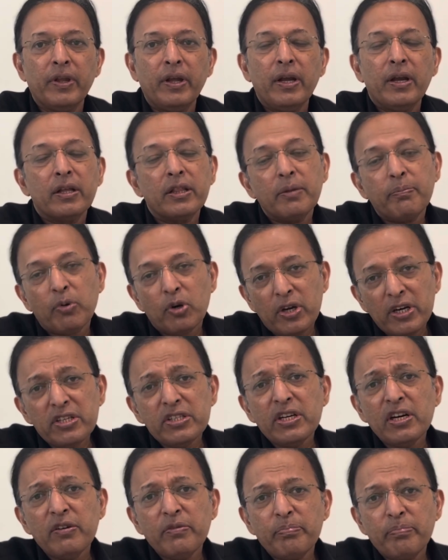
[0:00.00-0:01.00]
The
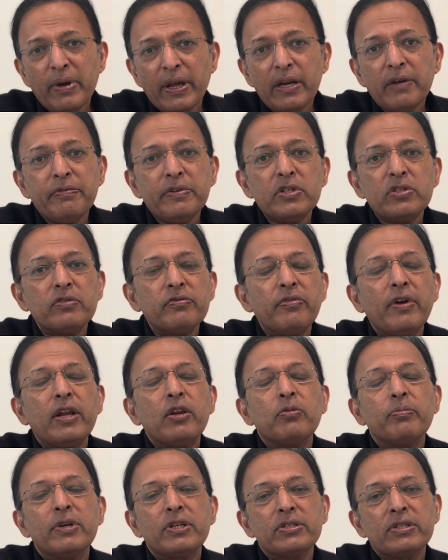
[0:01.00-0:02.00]
potential benefits of value
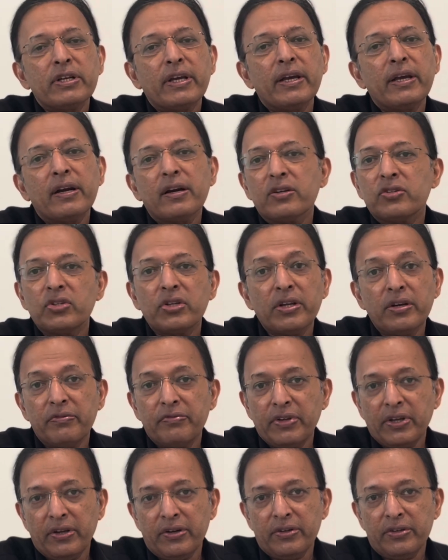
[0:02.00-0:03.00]
based care are
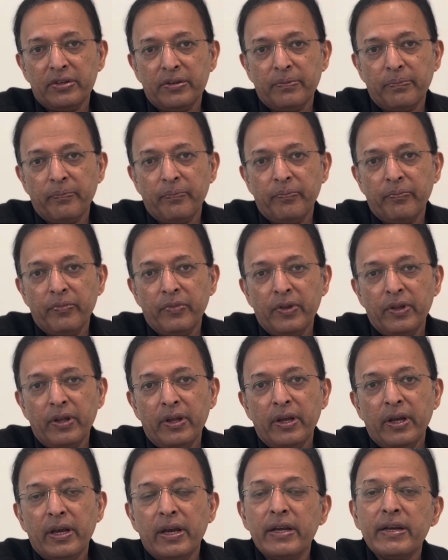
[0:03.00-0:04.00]
significant.
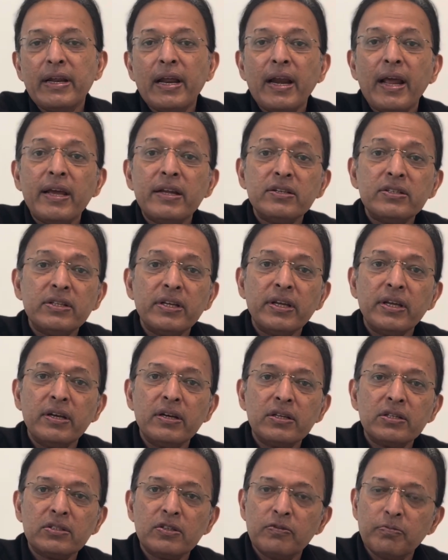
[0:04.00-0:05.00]
It aligns the
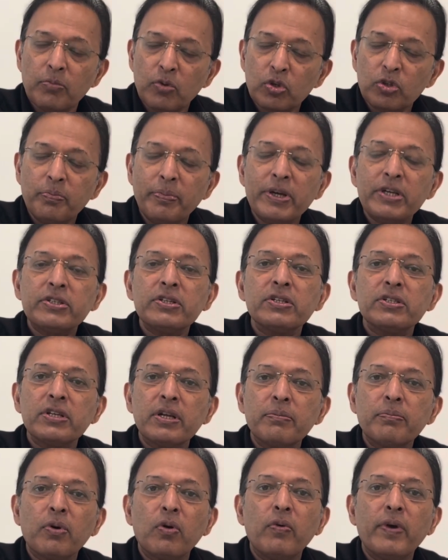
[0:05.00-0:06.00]
interest of both patients and
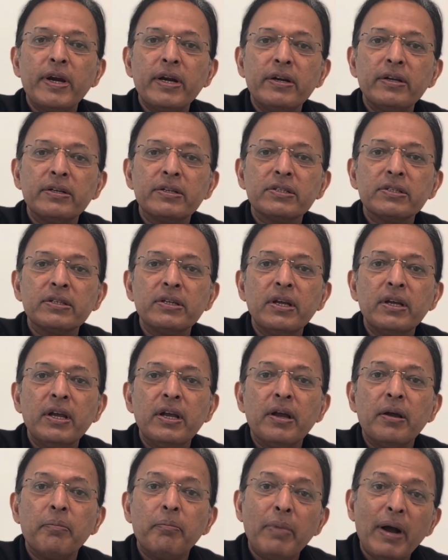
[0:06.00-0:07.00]
providers
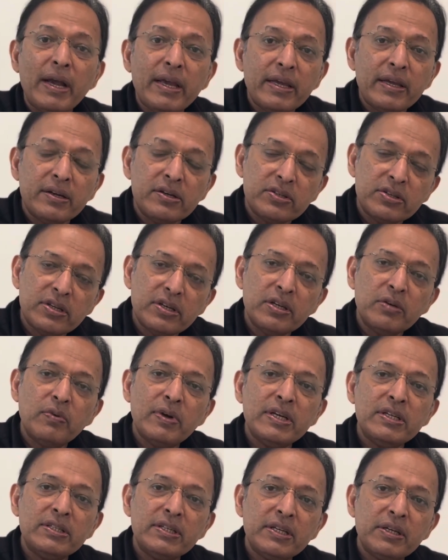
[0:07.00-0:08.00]
by
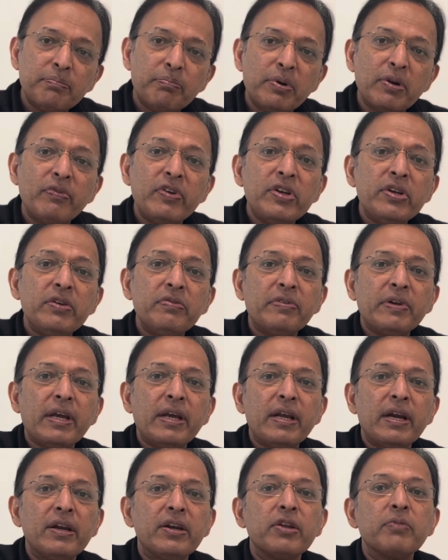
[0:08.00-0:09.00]
incentivizing preventive care
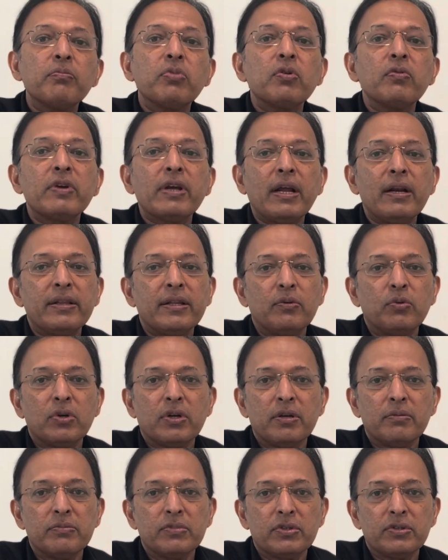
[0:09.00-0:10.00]
and improved health
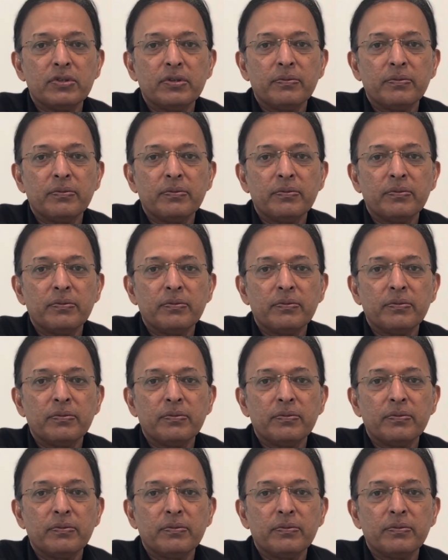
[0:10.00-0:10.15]
outcomes.